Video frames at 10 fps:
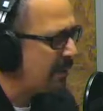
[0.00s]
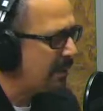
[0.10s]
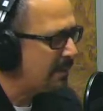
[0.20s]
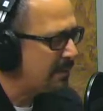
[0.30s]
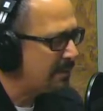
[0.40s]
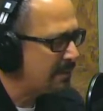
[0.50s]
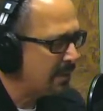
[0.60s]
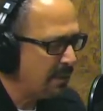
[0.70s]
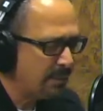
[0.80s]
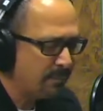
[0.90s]
and
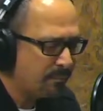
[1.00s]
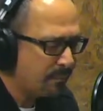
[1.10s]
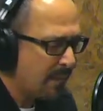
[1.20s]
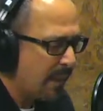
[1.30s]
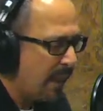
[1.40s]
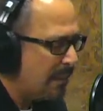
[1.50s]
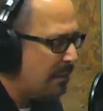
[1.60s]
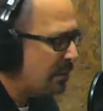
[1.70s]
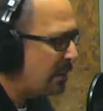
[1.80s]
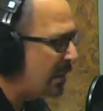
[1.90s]
in
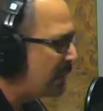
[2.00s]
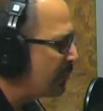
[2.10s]
actually in